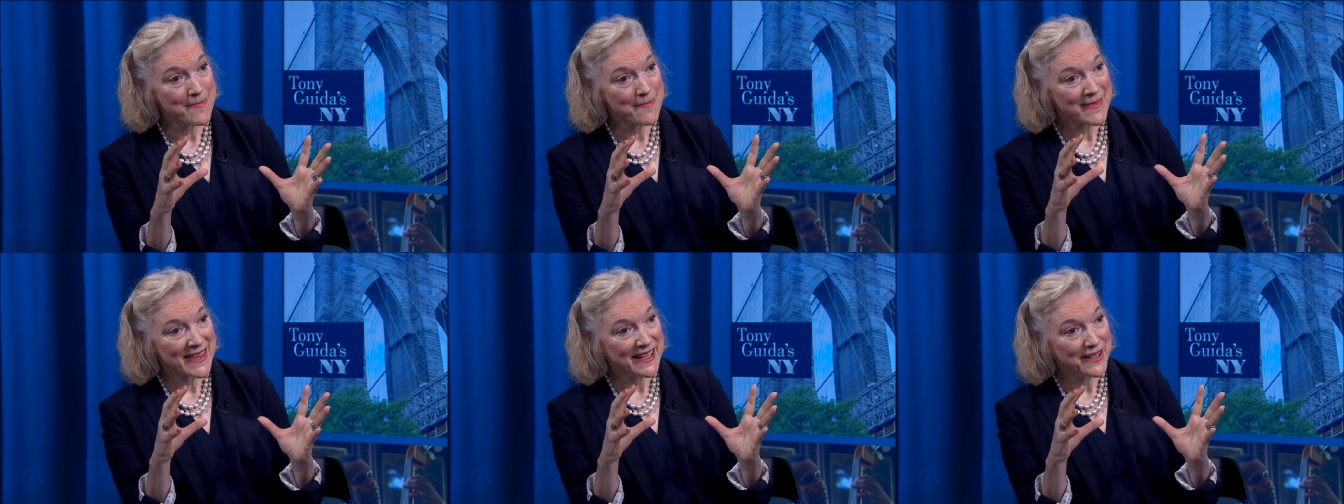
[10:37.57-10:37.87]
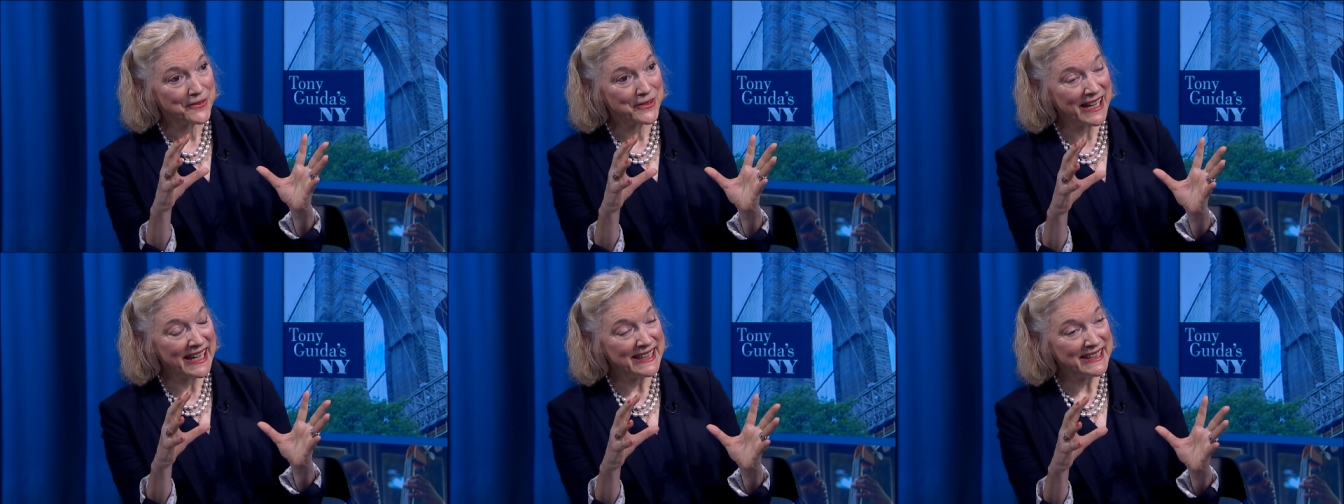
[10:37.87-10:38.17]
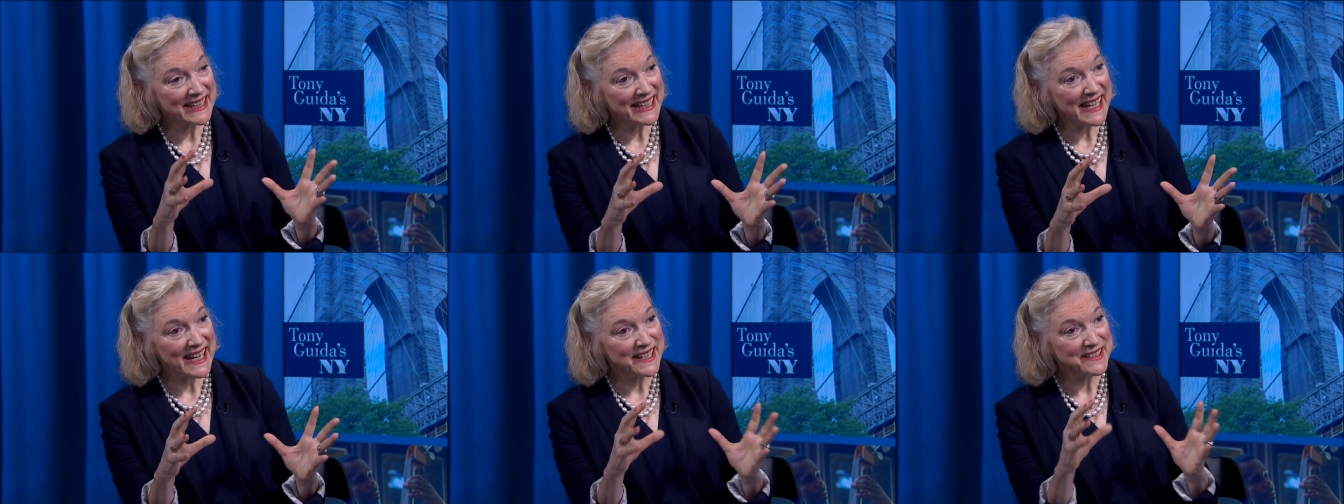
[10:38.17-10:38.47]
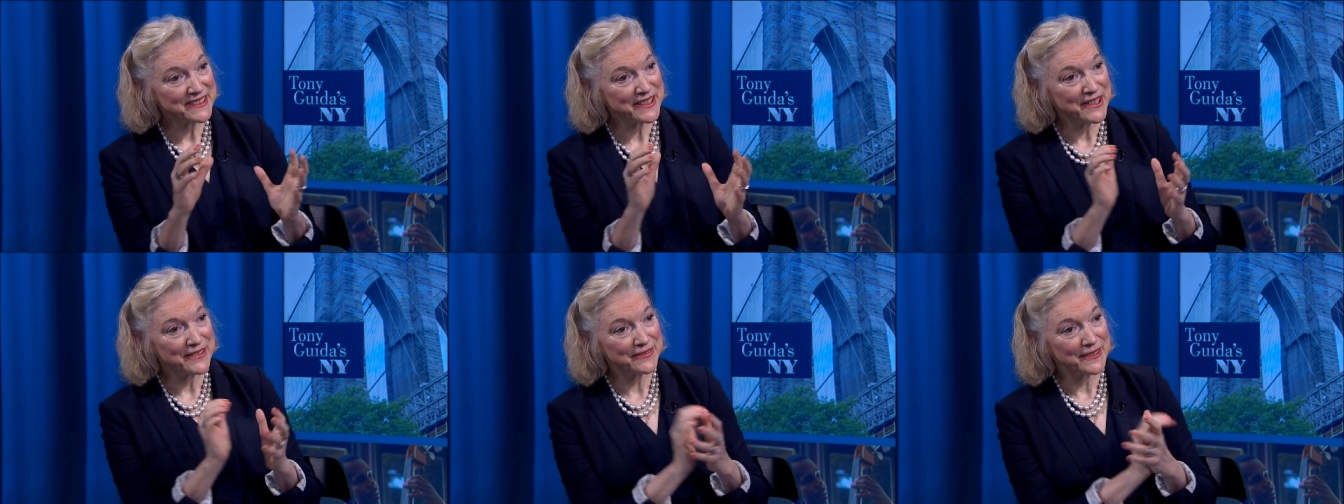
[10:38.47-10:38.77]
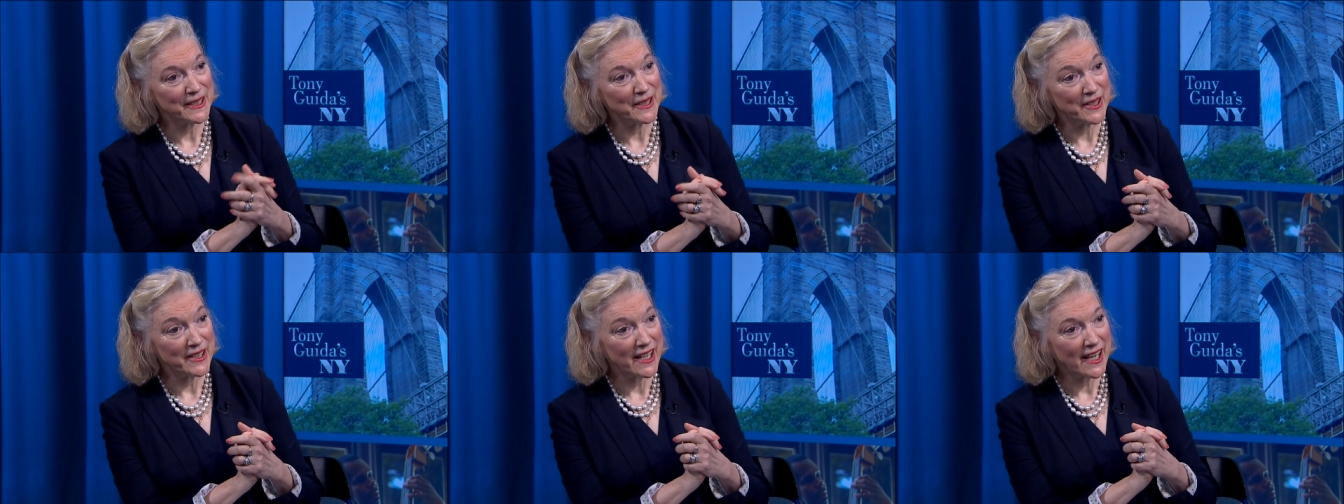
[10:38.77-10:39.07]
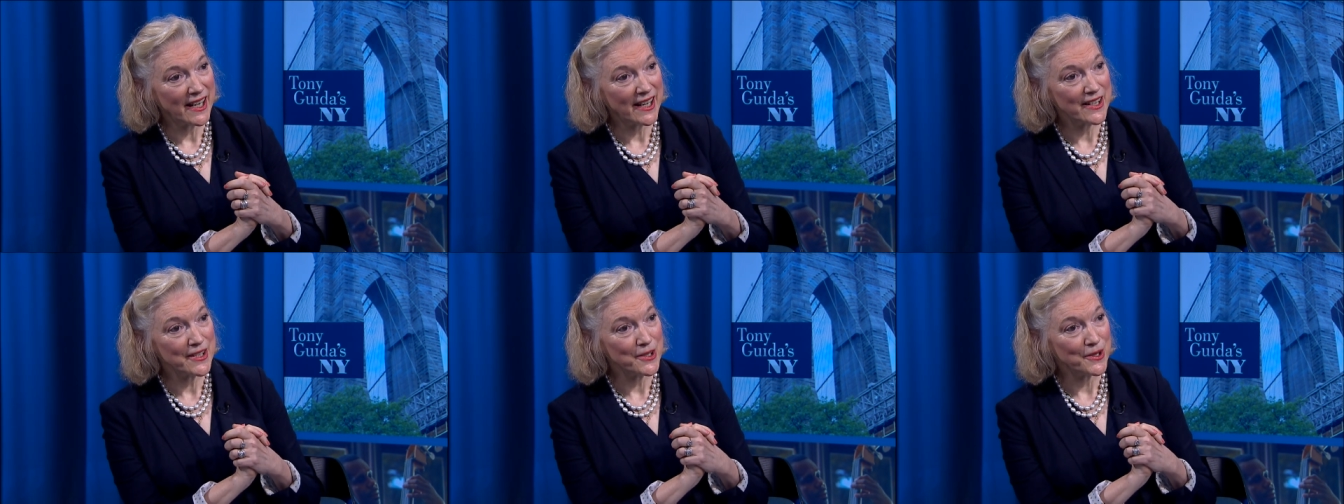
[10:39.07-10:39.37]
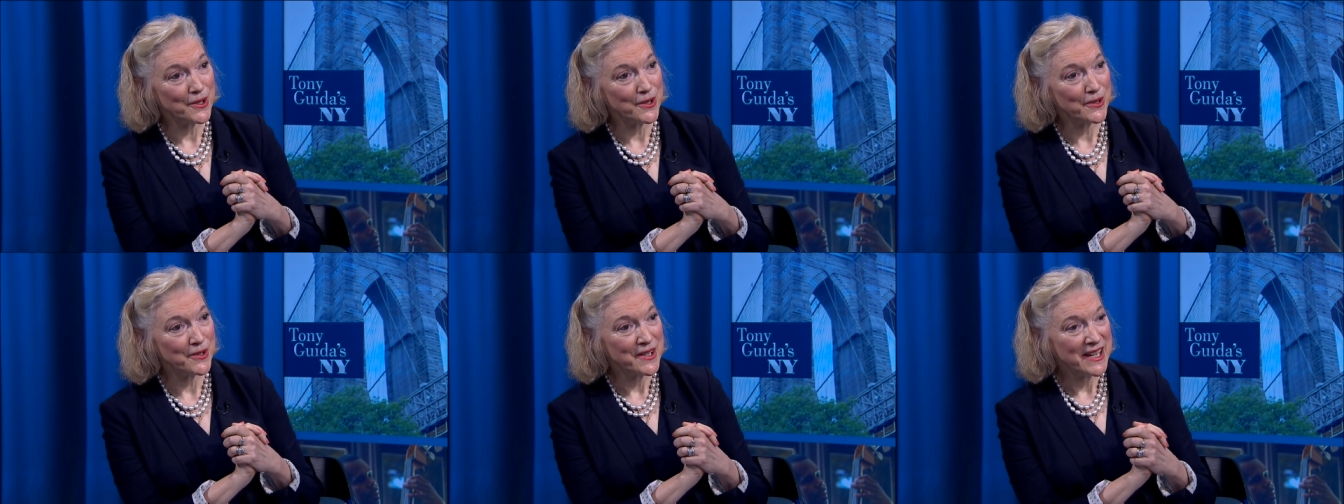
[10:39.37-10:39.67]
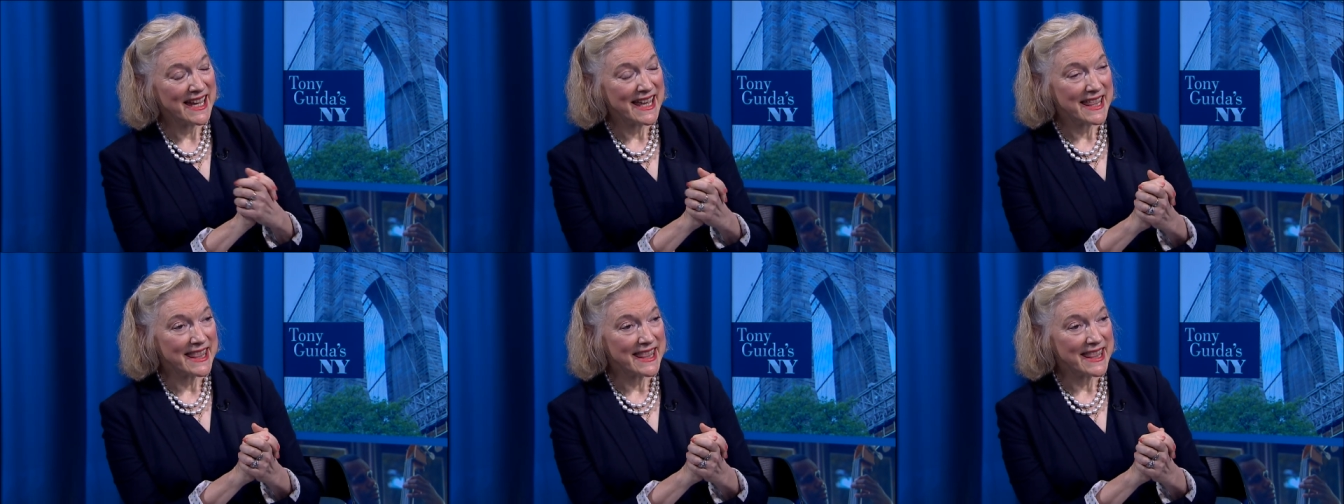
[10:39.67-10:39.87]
course. In the case of Leonardo,